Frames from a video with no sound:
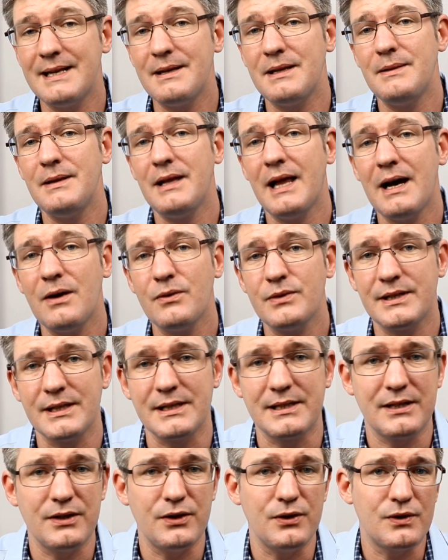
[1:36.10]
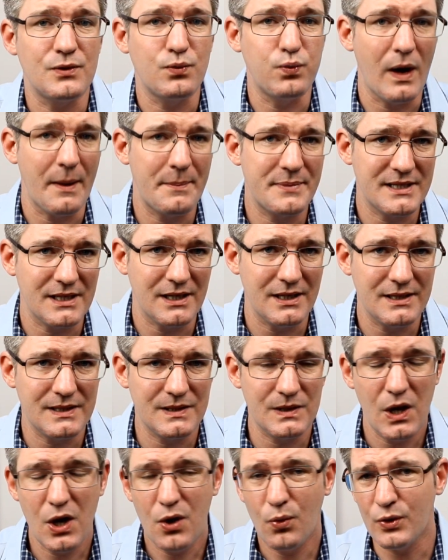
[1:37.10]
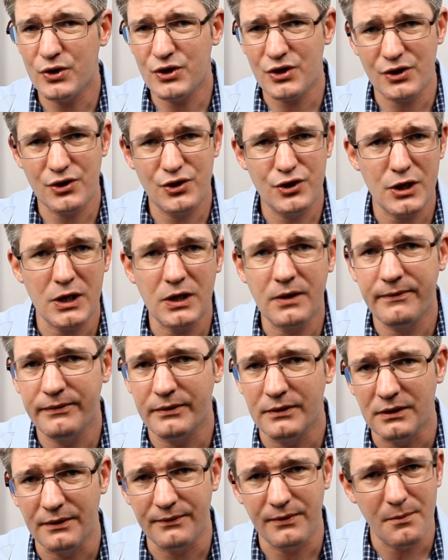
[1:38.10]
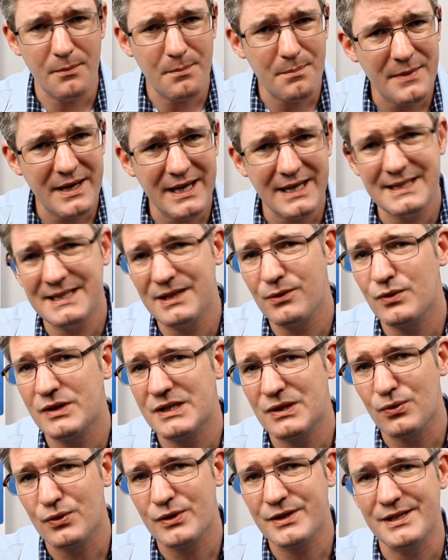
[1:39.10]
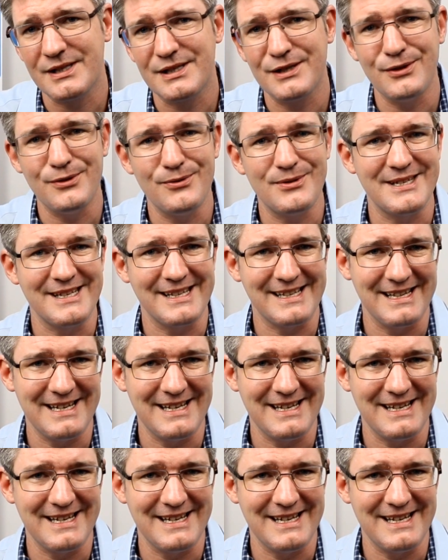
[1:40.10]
it allows us to use websites which are chock full of amazing resources to use in